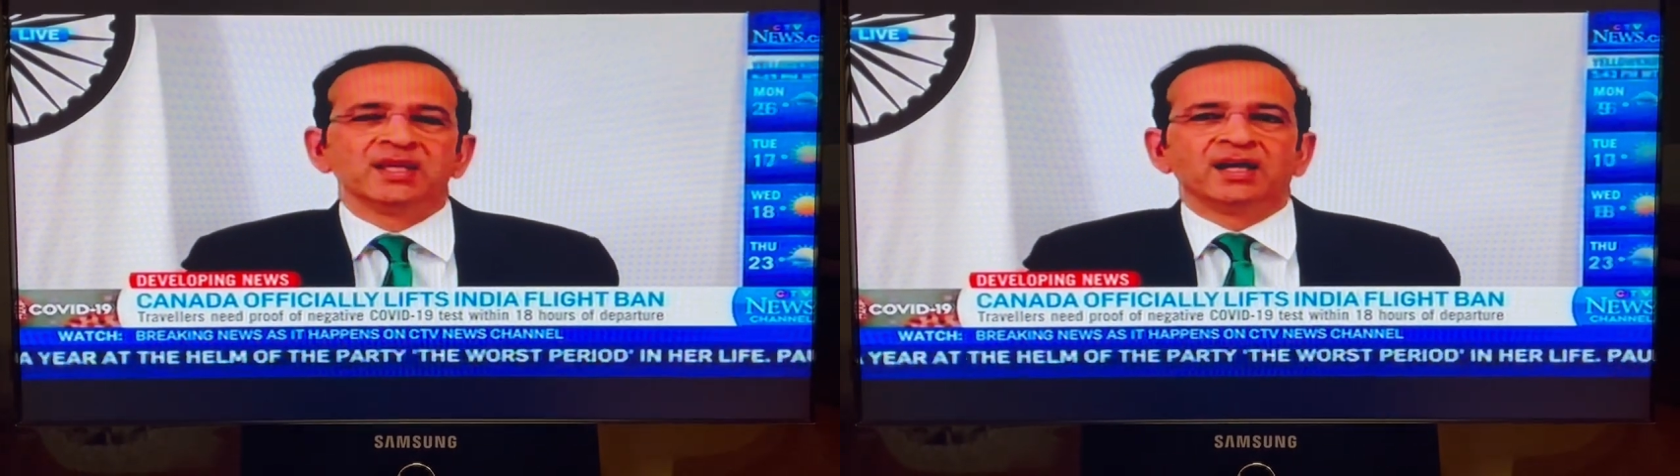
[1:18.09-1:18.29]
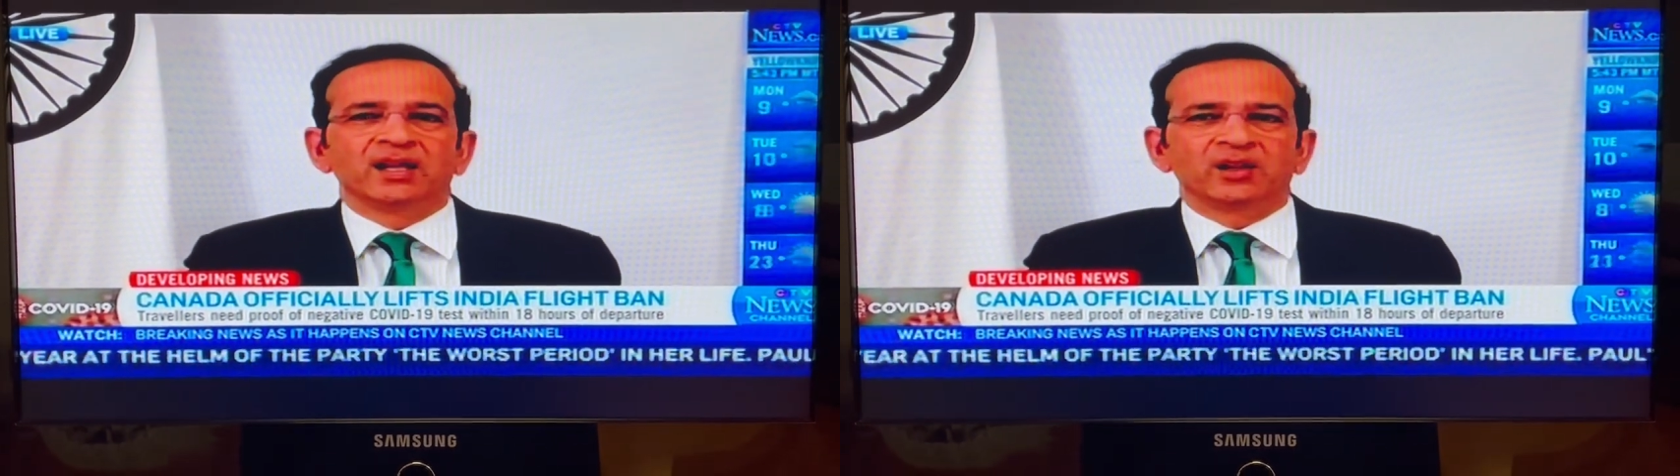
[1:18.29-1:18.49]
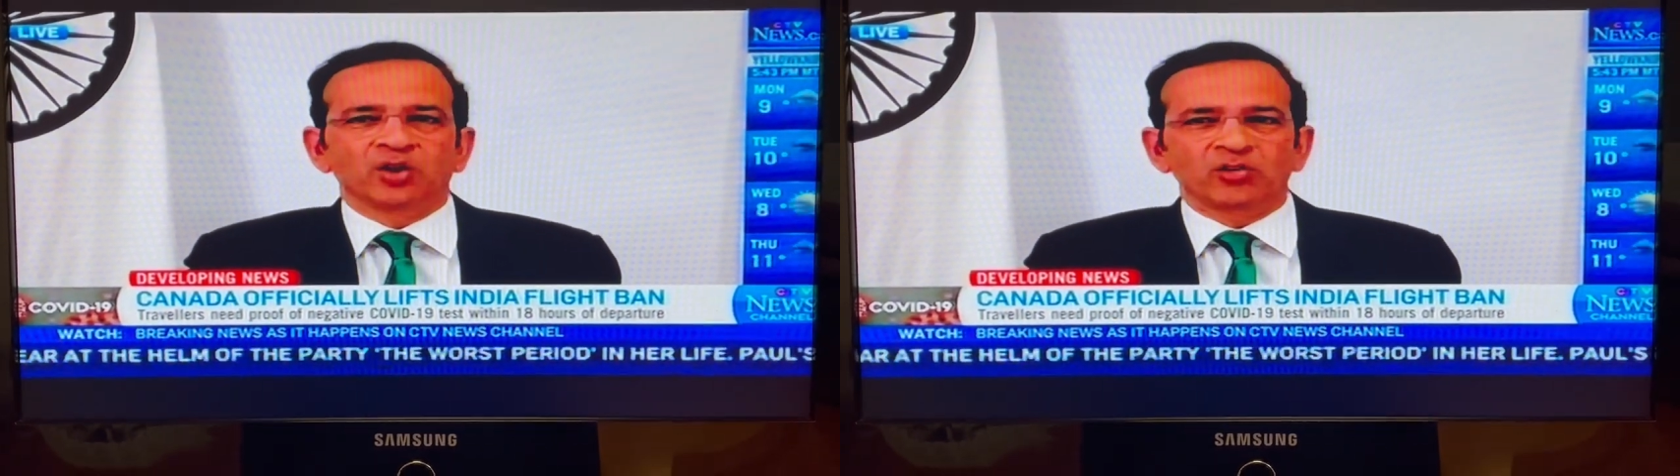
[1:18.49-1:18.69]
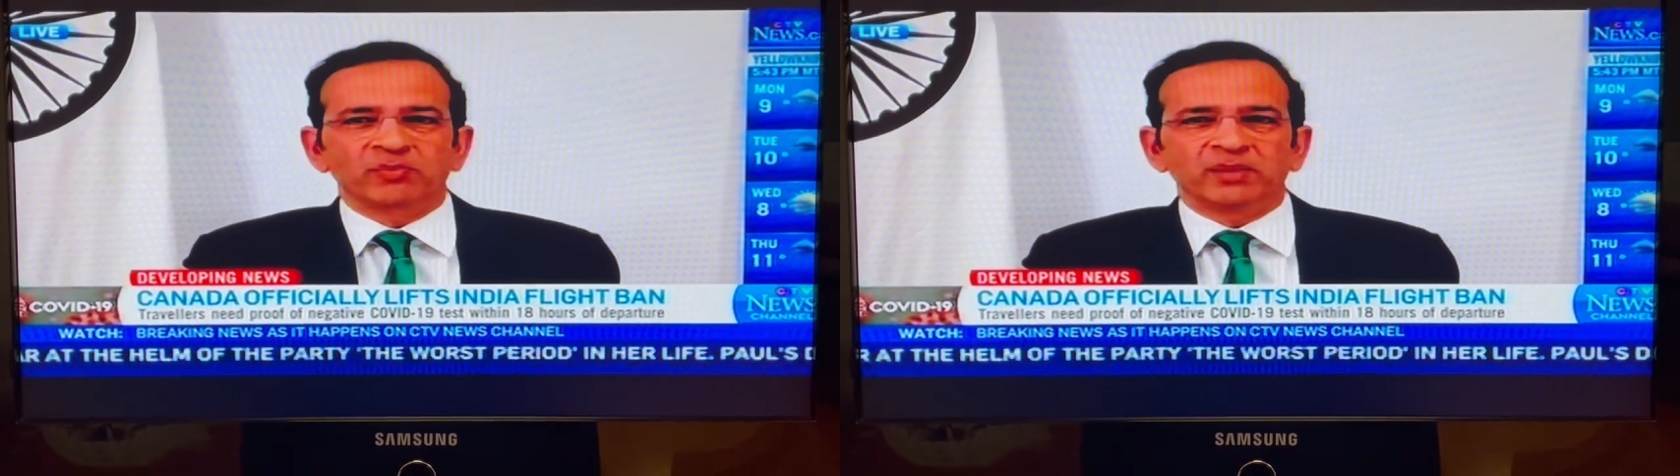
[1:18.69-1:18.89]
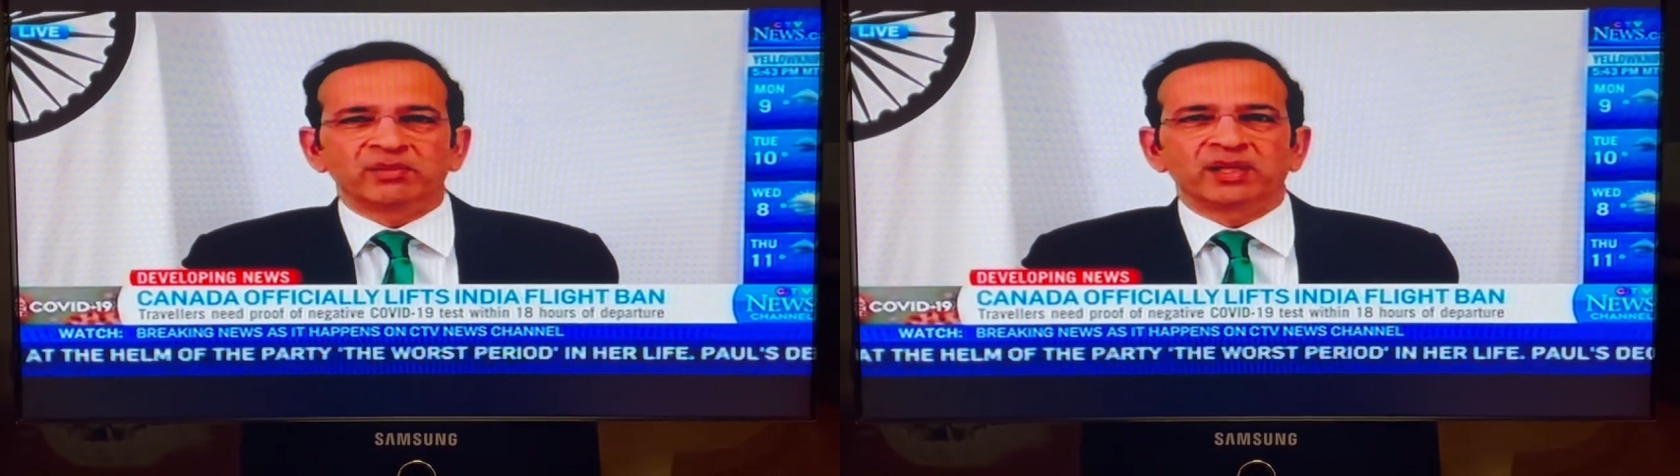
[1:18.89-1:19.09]
and a lot of
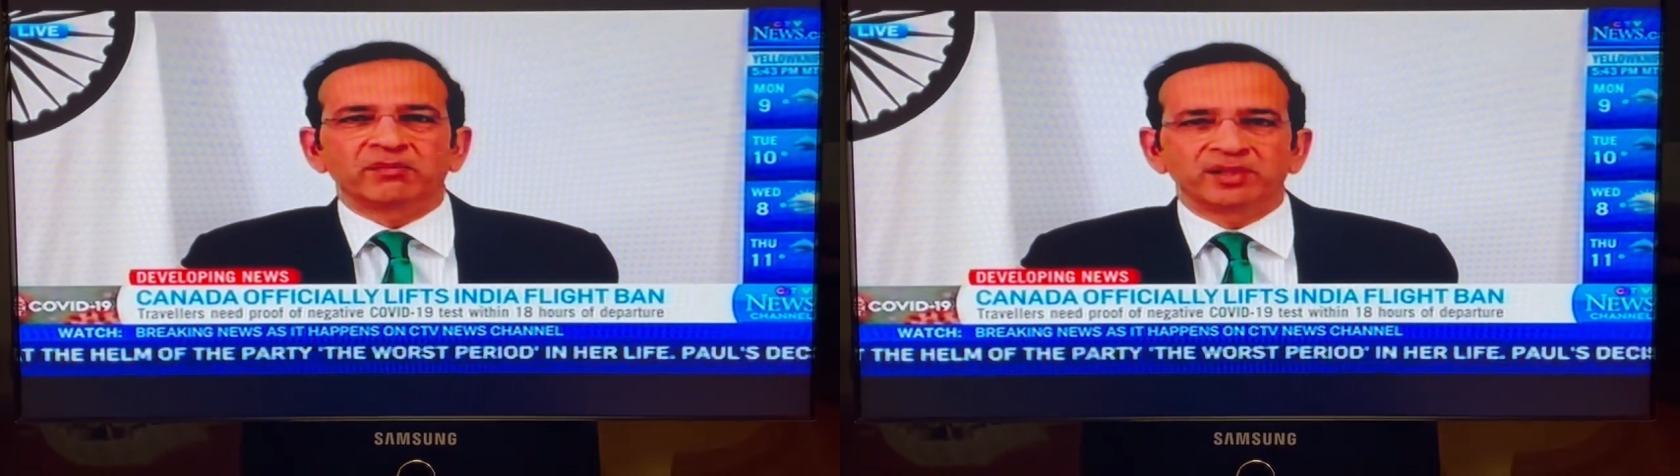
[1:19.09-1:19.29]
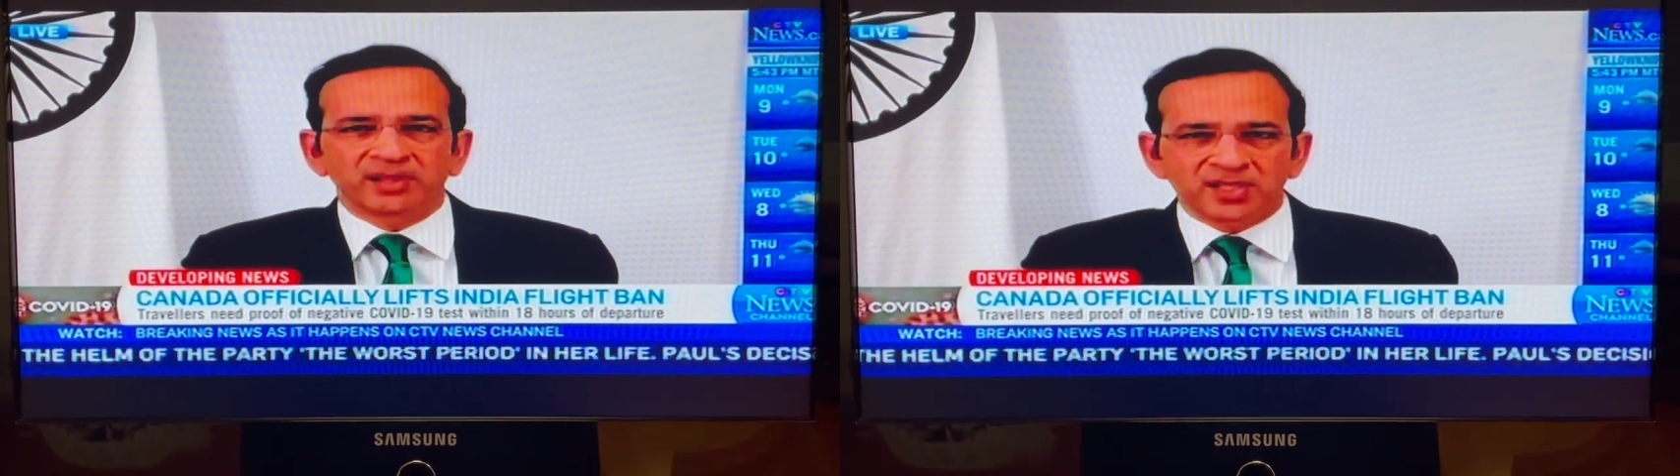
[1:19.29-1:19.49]
people have been